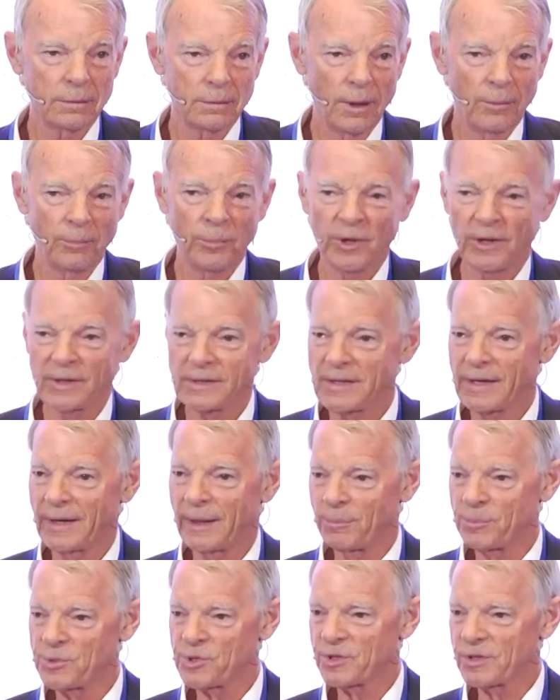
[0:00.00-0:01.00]
humble
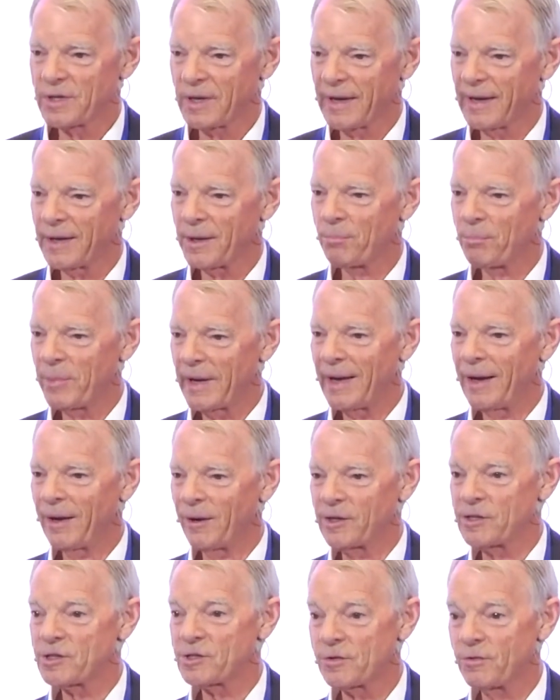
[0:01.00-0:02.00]
attempts to get a
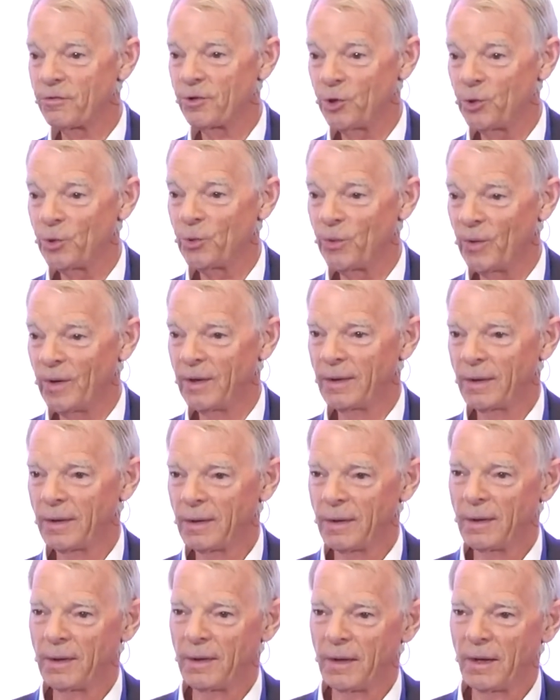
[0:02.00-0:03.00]
balanced view
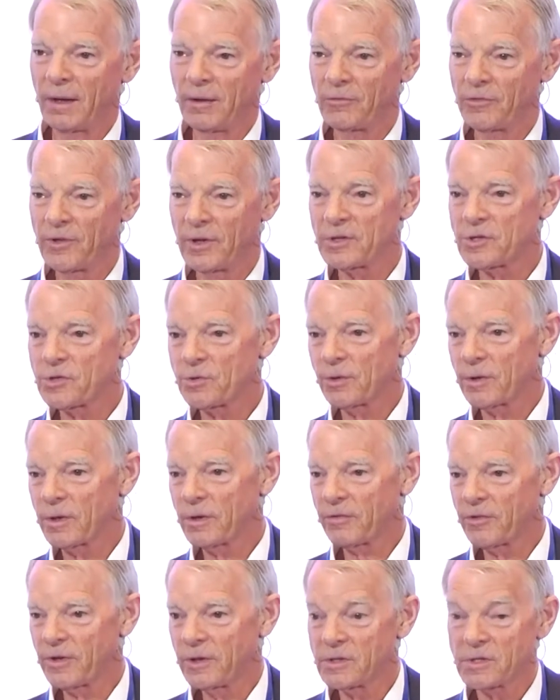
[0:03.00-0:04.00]
of the sort
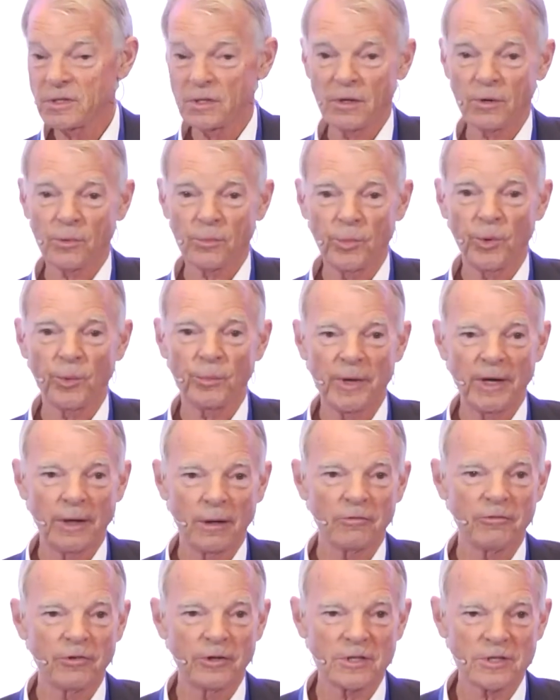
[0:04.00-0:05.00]
of considerable
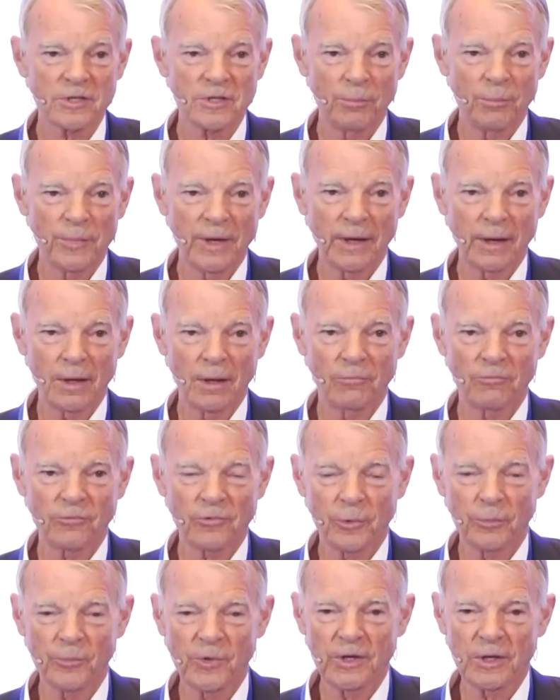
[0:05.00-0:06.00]
benefits that may come
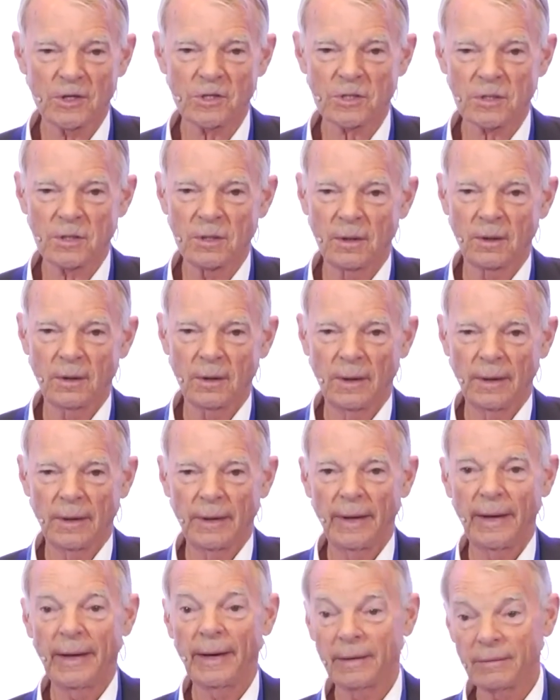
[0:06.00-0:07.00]
from this
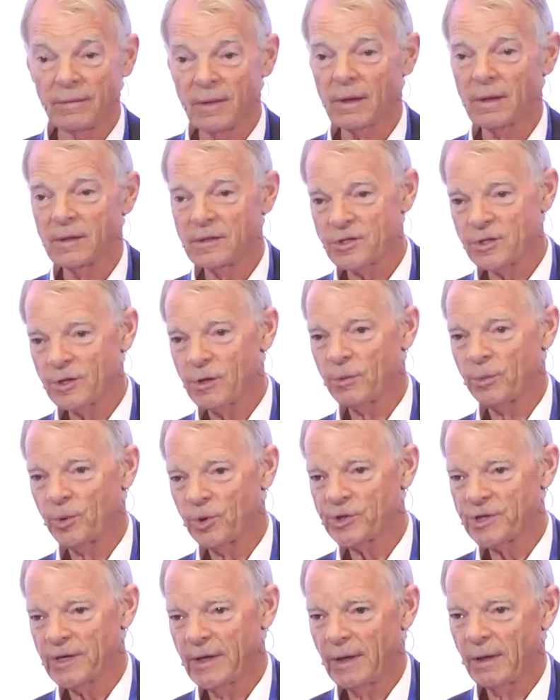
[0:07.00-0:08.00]
and the considerable
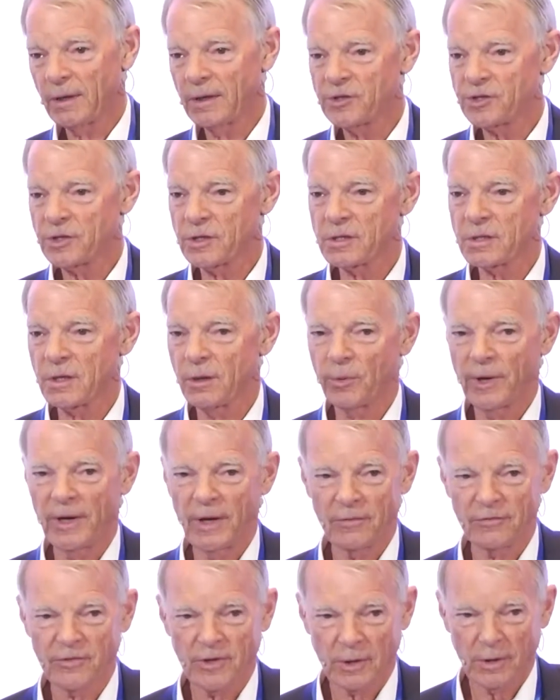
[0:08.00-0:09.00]
challenges that we
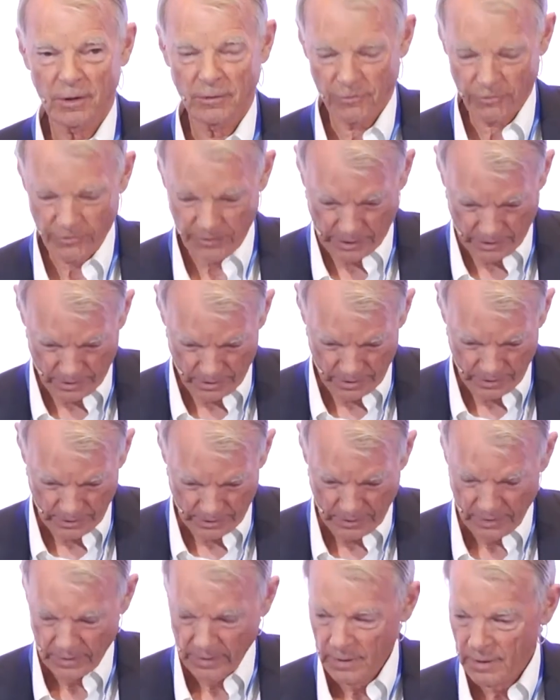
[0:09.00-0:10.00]
have to confront
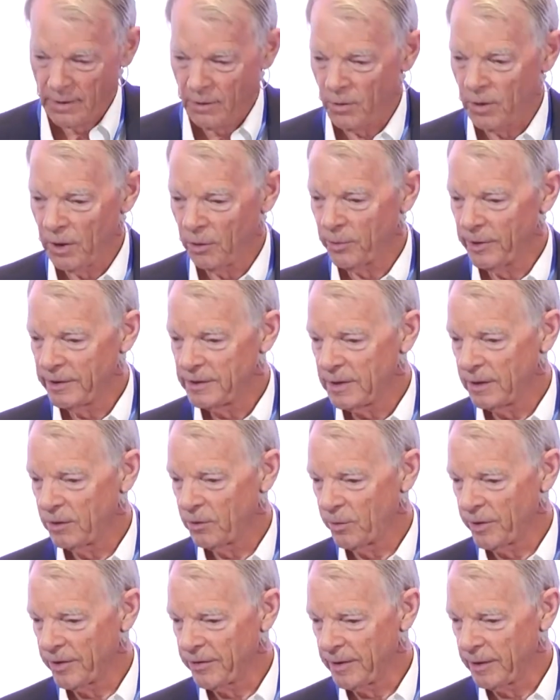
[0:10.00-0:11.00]
while we
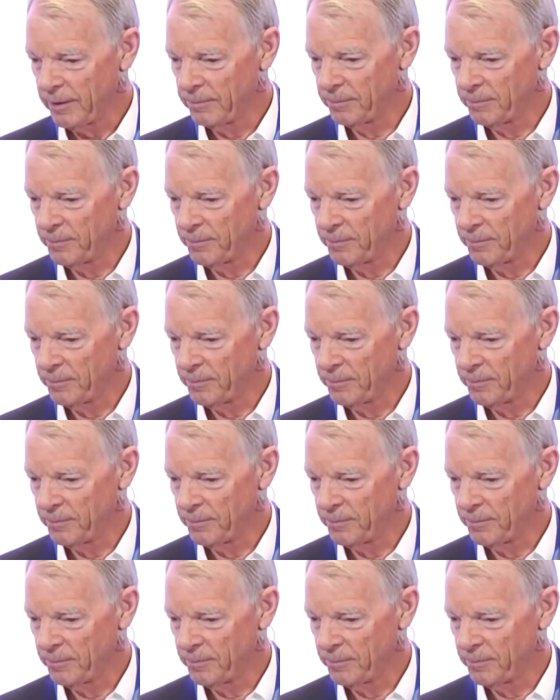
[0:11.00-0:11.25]
deal with it.